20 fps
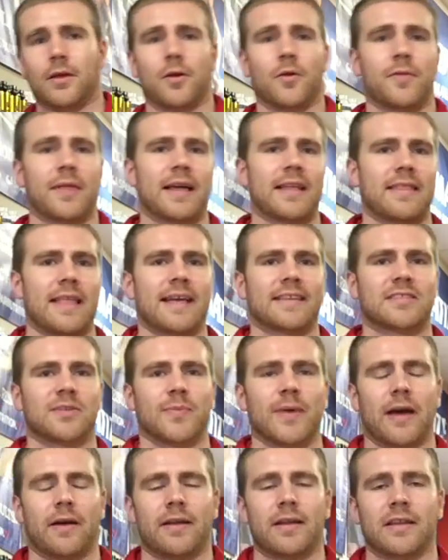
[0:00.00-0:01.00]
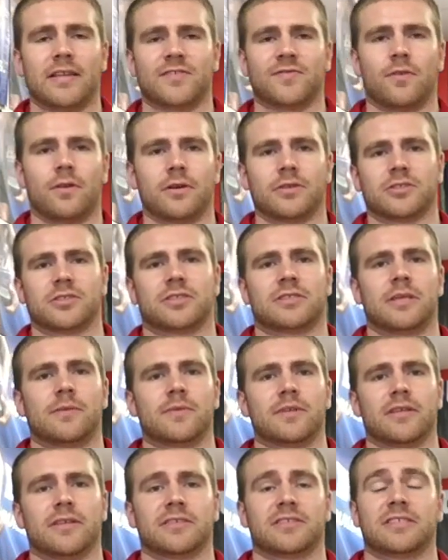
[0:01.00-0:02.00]
that's about it as far as your
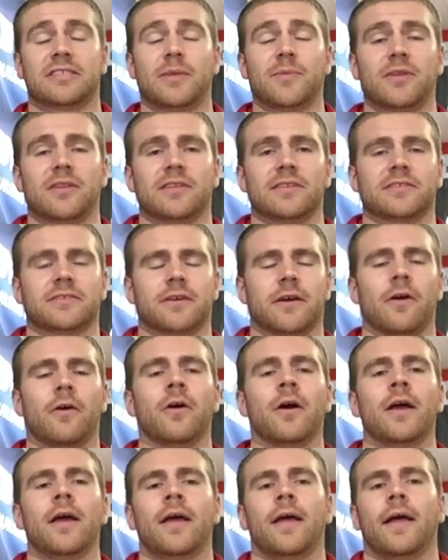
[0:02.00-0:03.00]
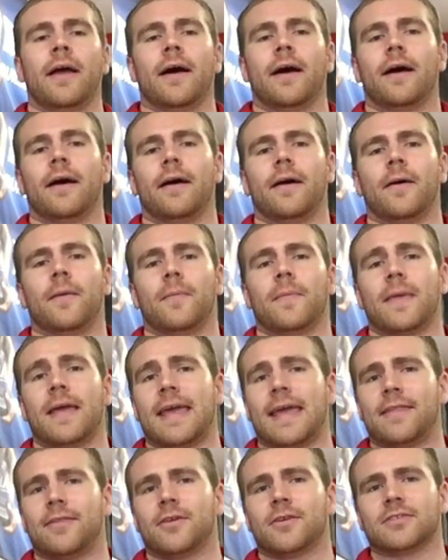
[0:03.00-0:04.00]
stimulants go.
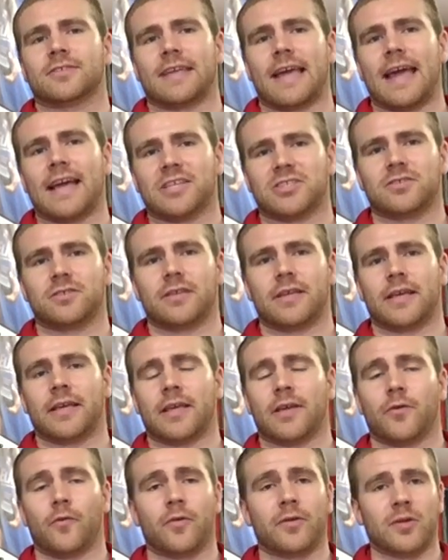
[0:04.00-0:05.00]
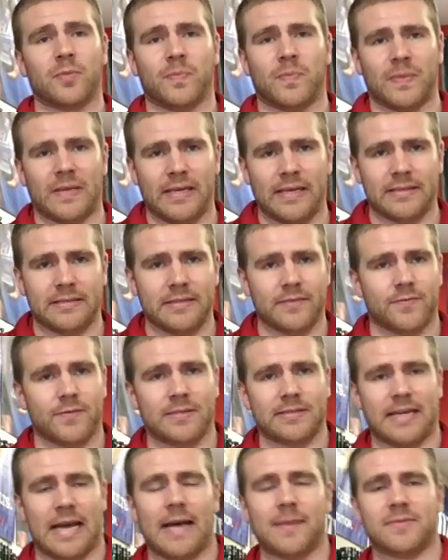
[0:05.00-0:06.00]
And there's actually going to be
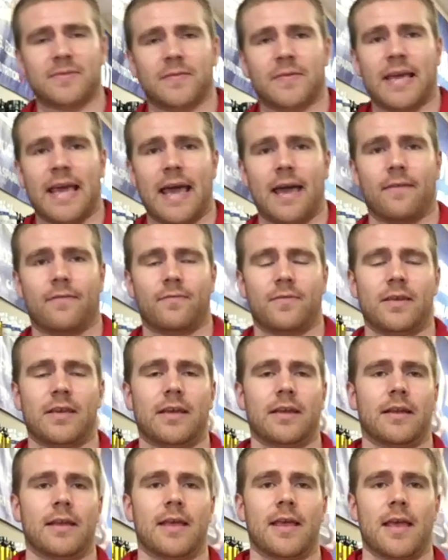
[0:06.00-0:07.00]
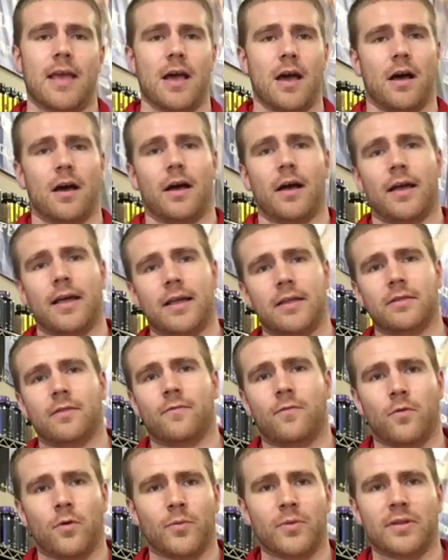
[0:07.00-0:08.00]
different types of caffeine in the
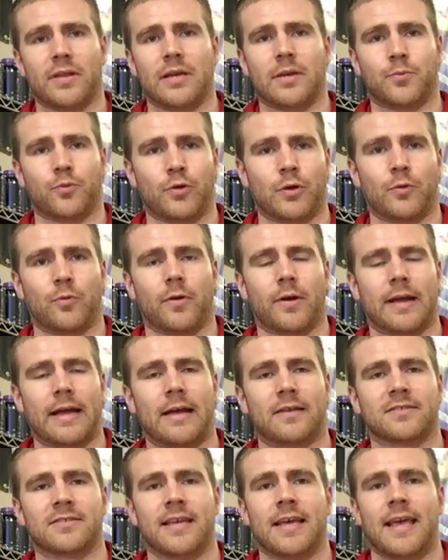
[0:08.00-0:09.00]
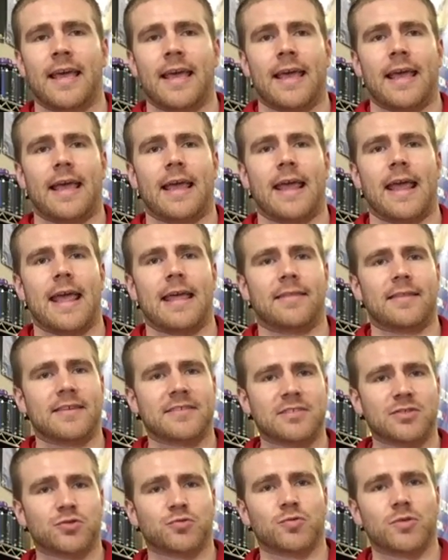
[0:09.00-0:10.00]
formulated pre-workouts, and
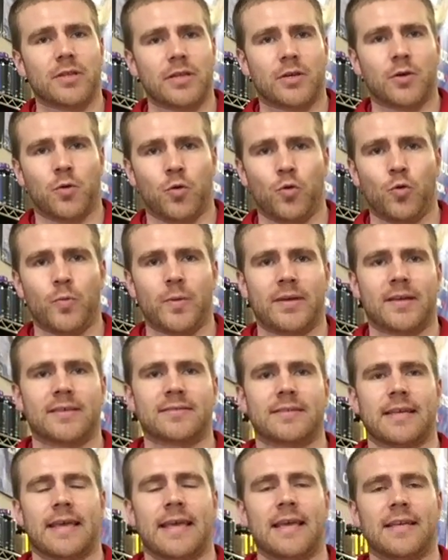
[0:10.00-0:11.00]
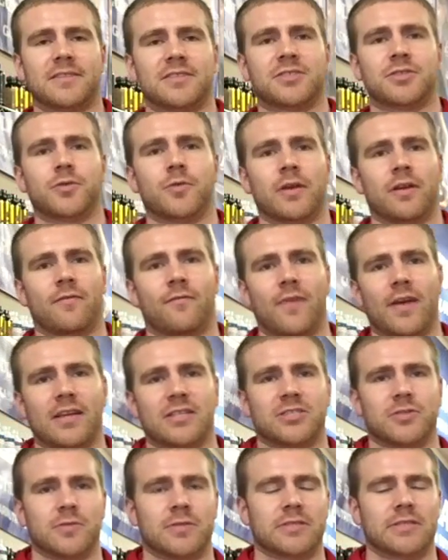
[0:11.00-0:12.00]
this is really cool because it hits you and
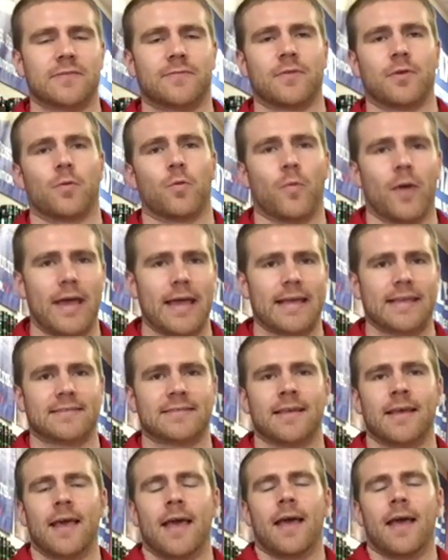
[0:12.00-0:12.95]
affects you in different ways.